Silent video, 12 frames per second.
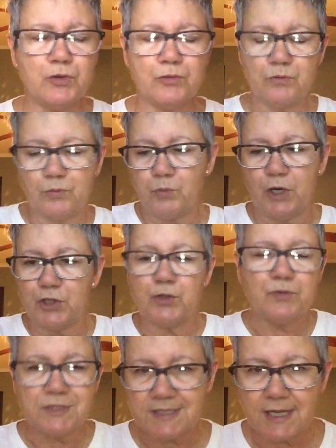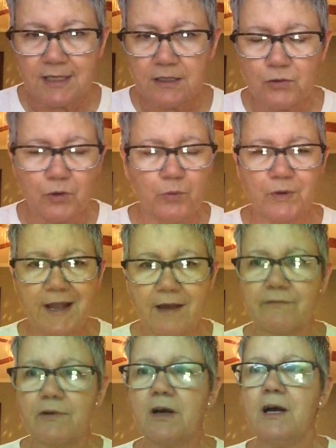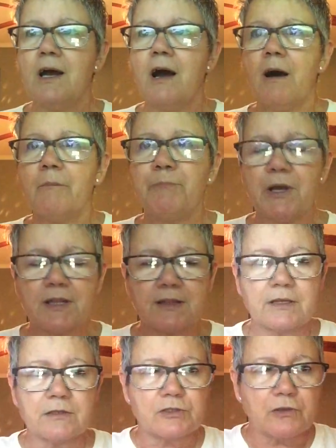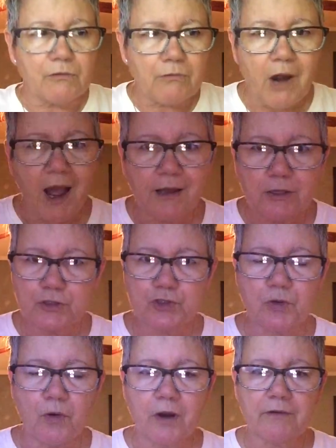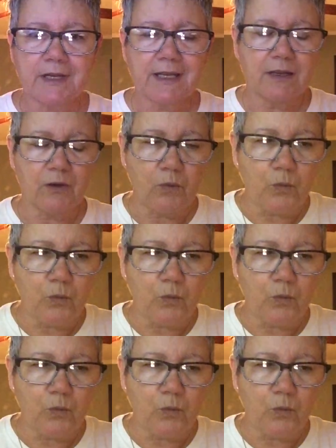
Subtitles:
you did or whatever, but the derogatory,